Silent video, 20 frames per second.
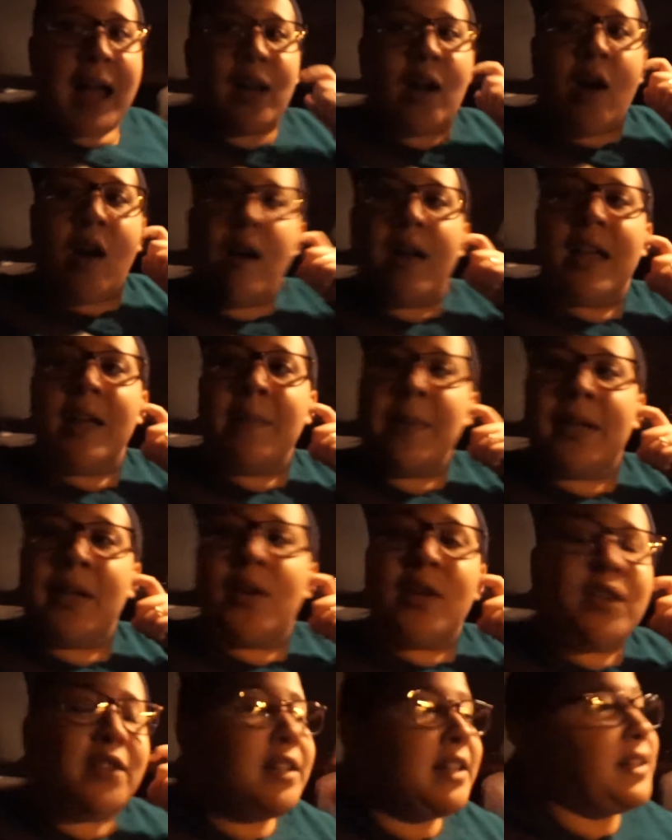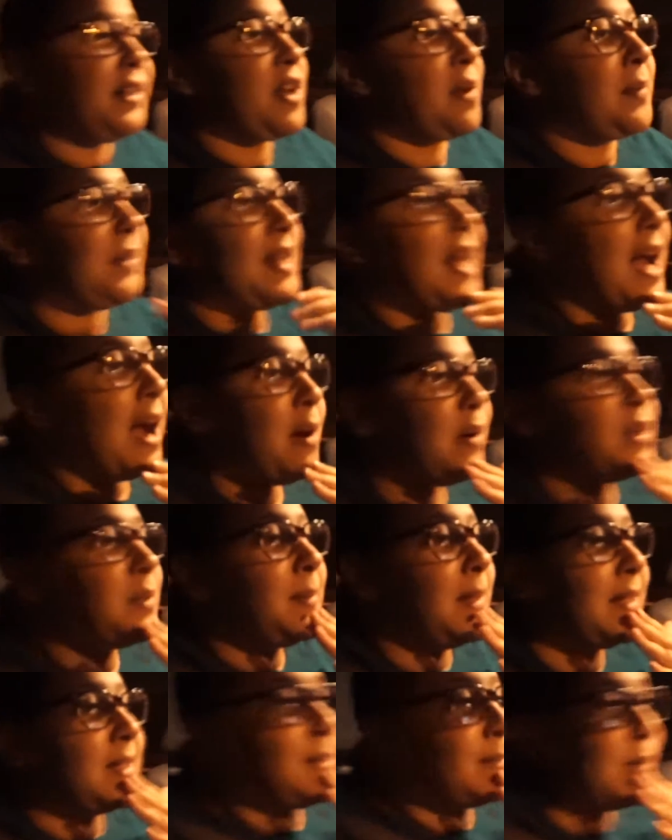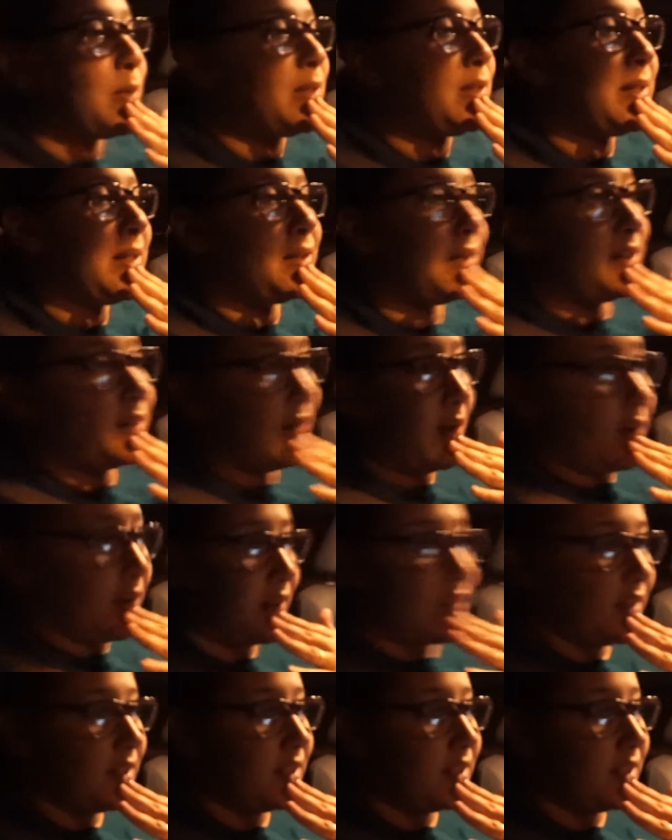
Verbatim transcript: call him and I go, You need to come in the house because I'm going to kill your dog.